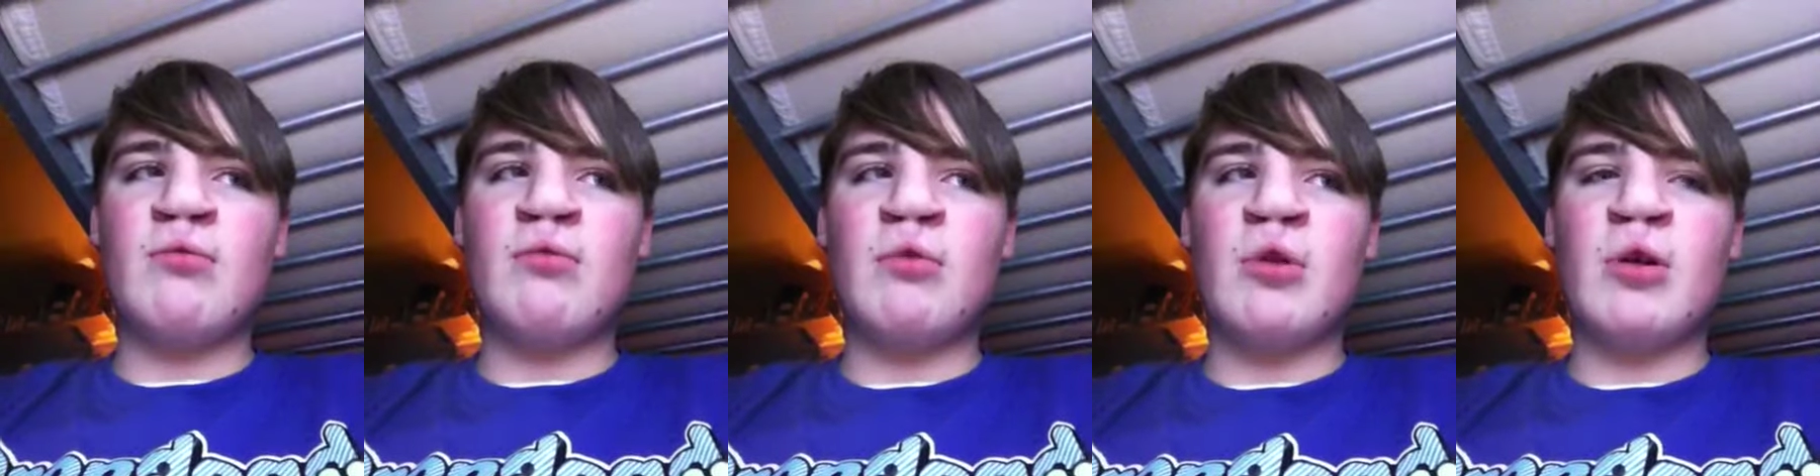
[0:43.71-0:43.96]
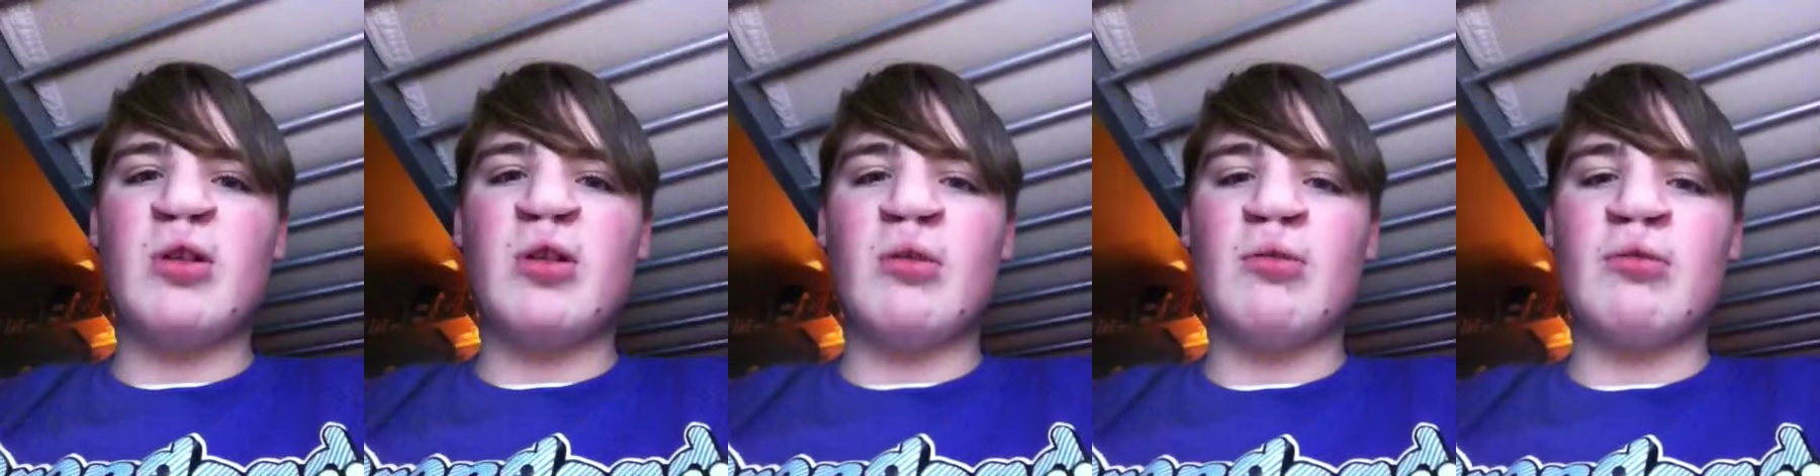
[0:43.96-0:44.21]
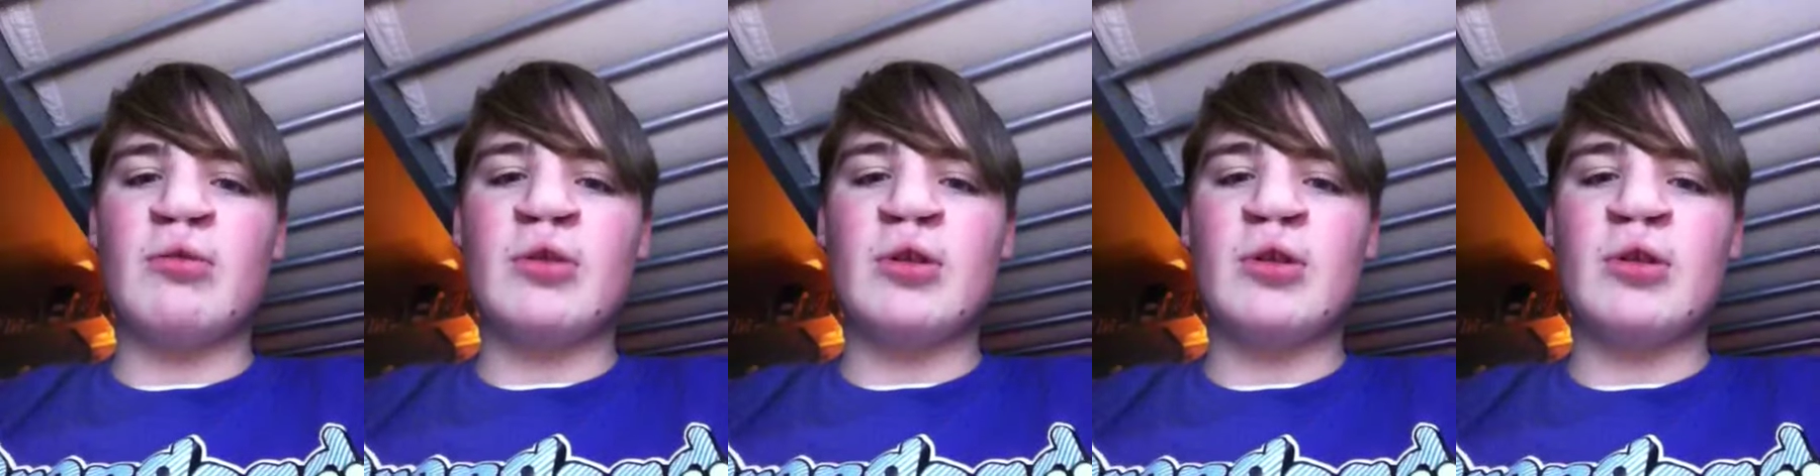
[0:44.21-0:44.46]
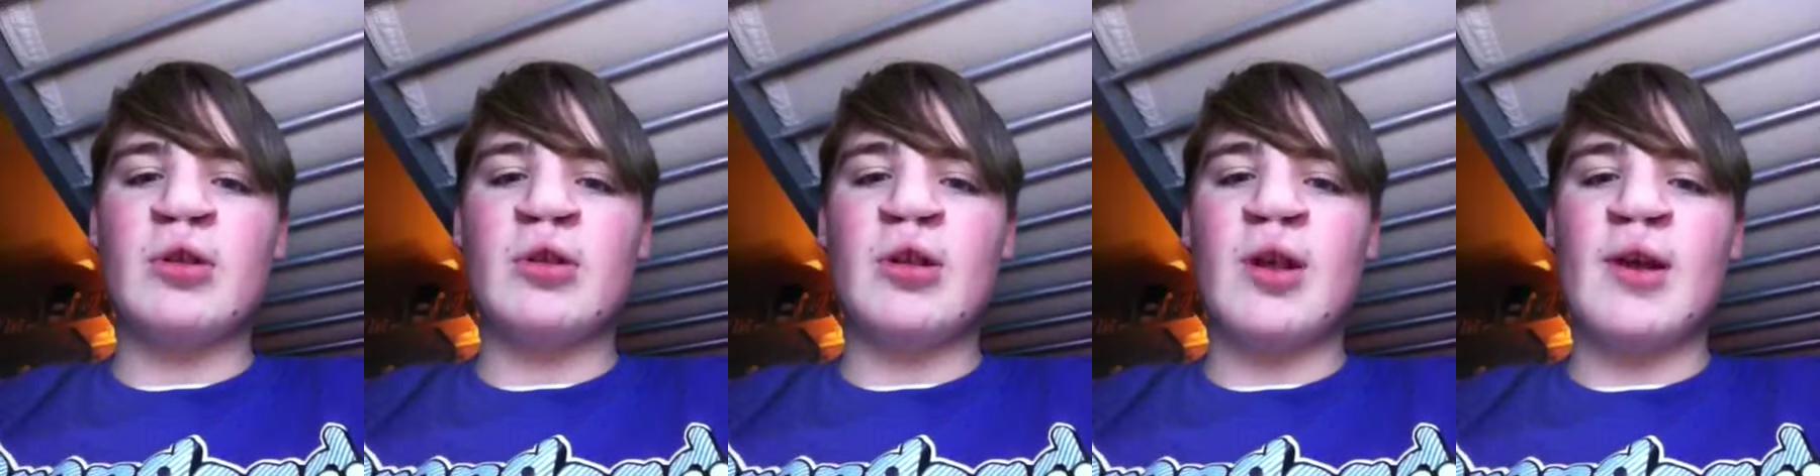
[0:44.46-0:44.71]
what I just wanted
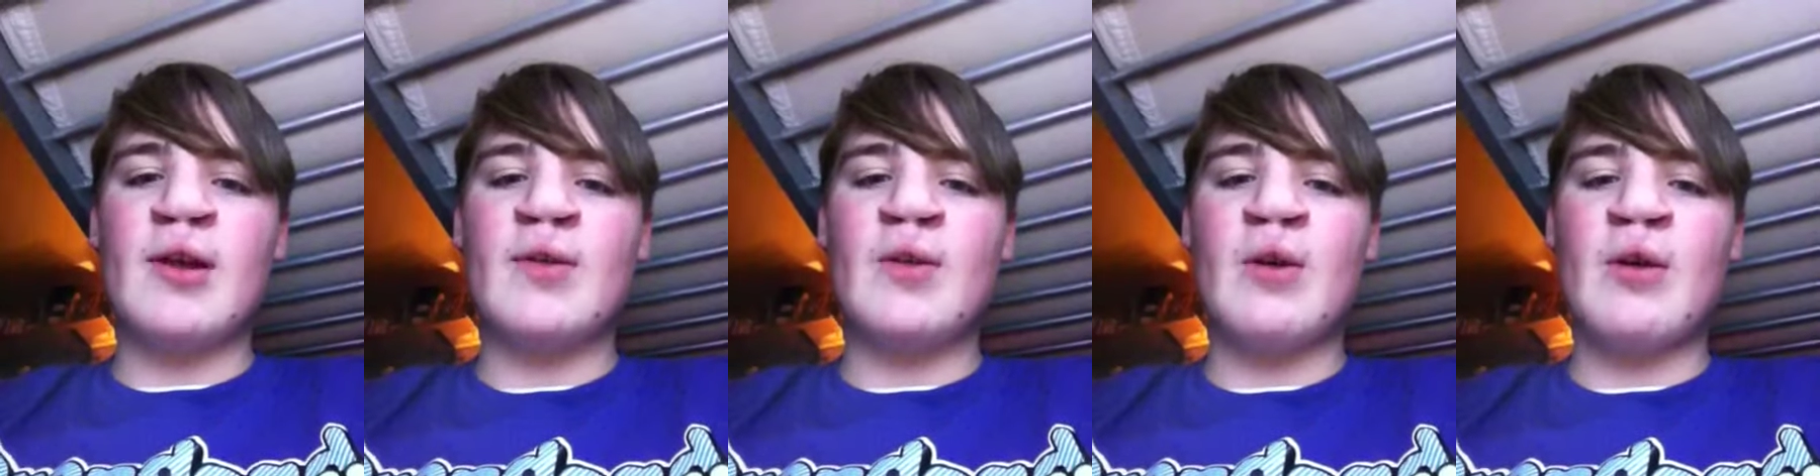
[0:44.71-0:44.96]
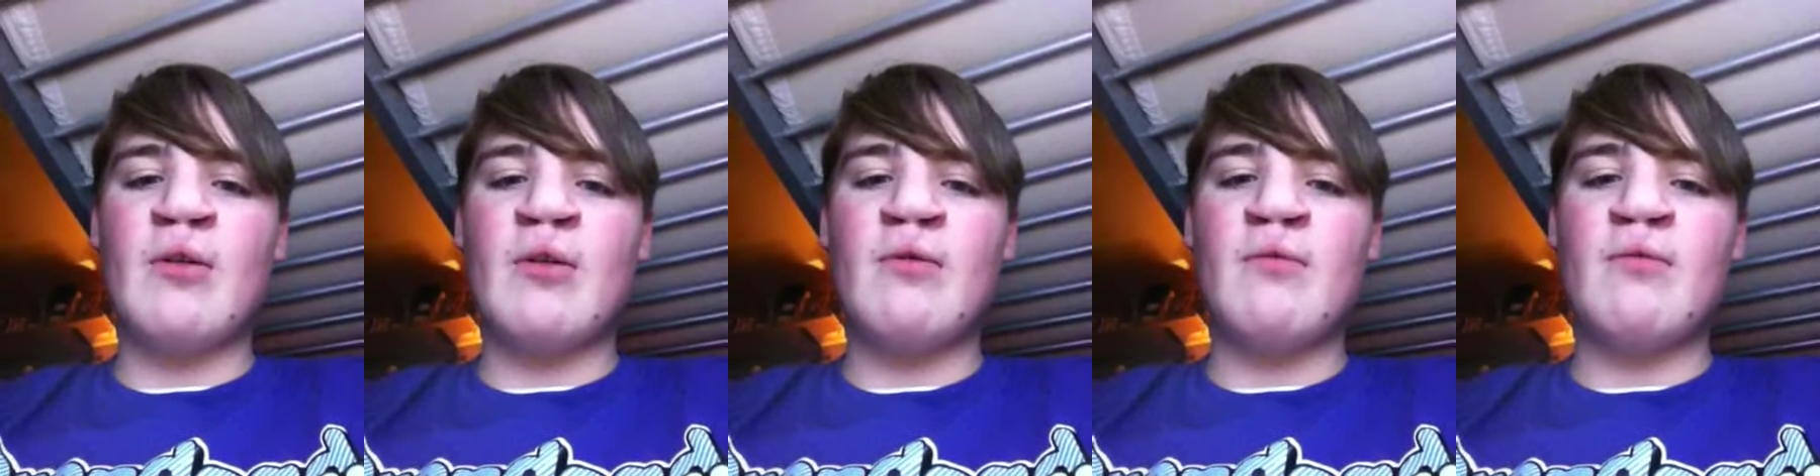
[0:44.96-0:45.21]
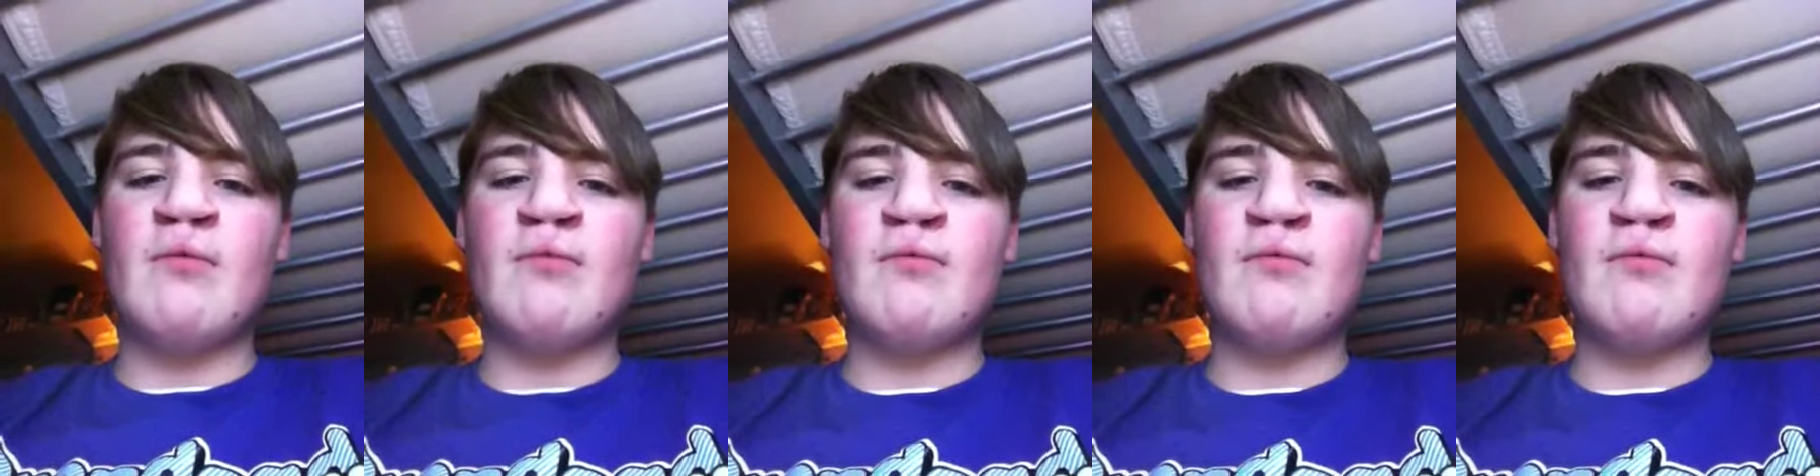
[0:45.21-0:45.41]
to let you know.